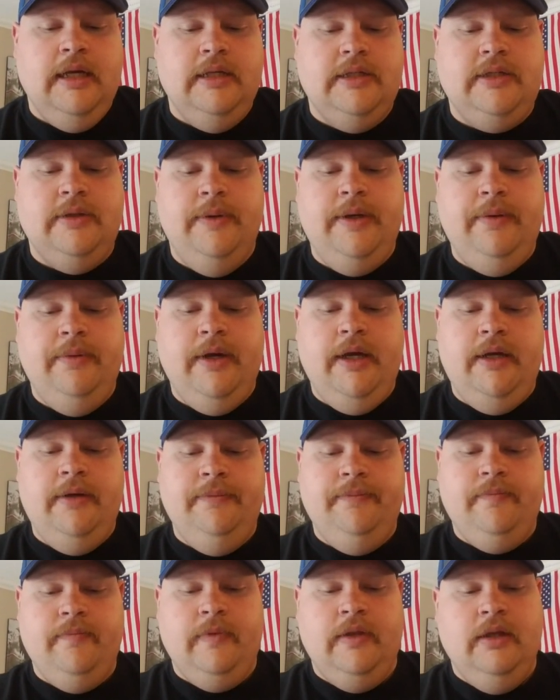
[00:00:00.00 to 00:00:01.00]
so
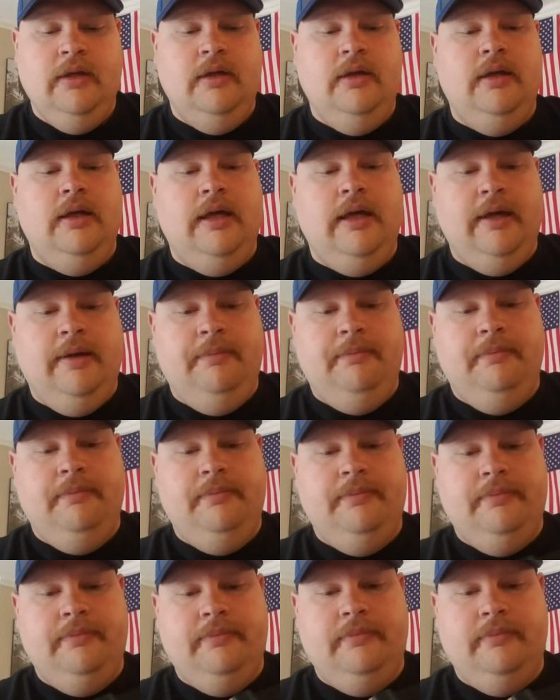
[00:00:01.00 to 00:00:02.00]
anyway, I
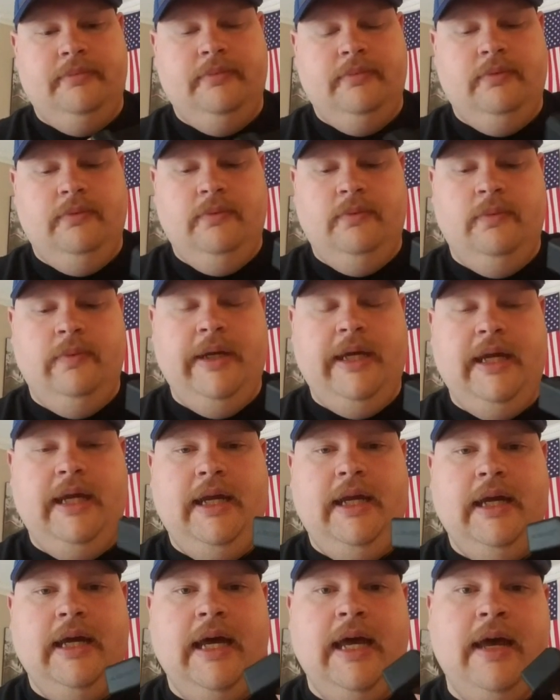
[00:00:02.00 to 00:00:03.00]

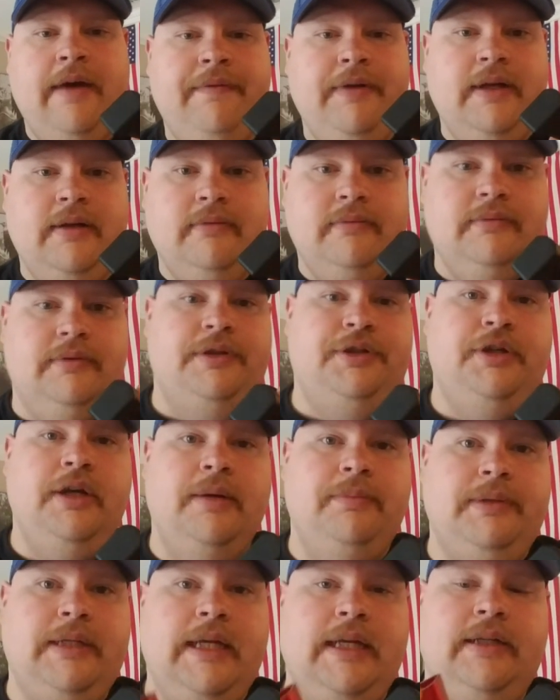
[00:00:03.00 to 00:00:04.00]
haven't
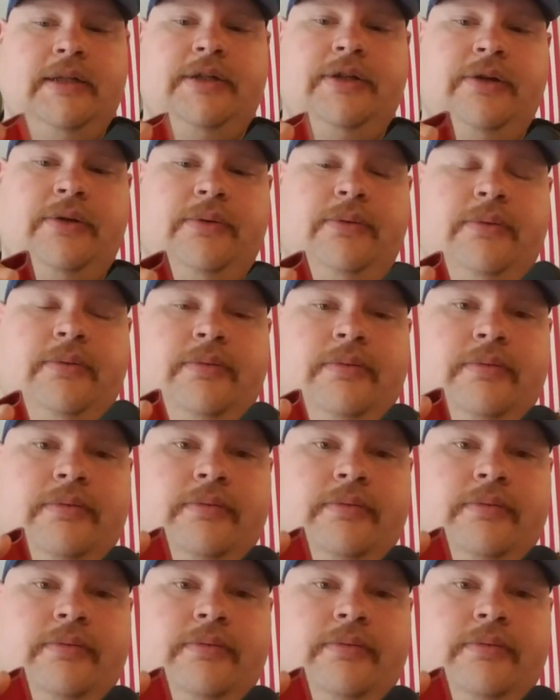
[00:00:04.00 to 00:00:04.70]
jumped into